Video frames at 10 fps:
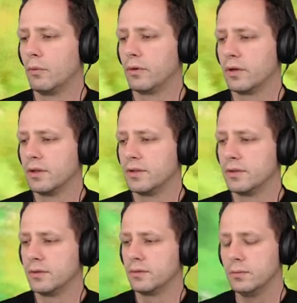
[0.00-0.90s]
Now what we're going
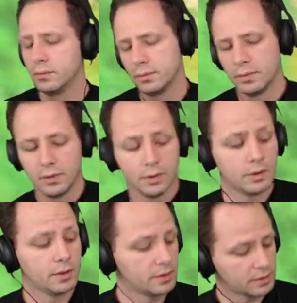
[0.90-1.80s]
to do
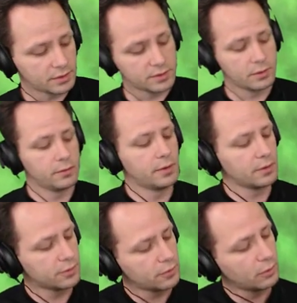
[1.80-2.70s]
is I'll show you
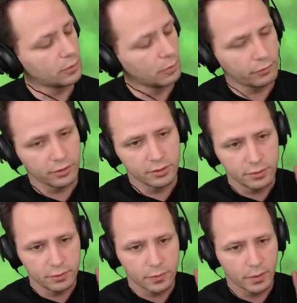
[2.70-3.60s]
on the controller what we're going
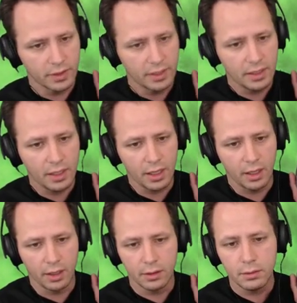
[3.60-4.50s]
to do is we're going to hit
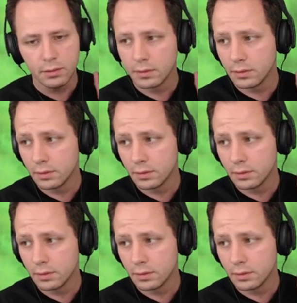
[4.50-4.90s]
A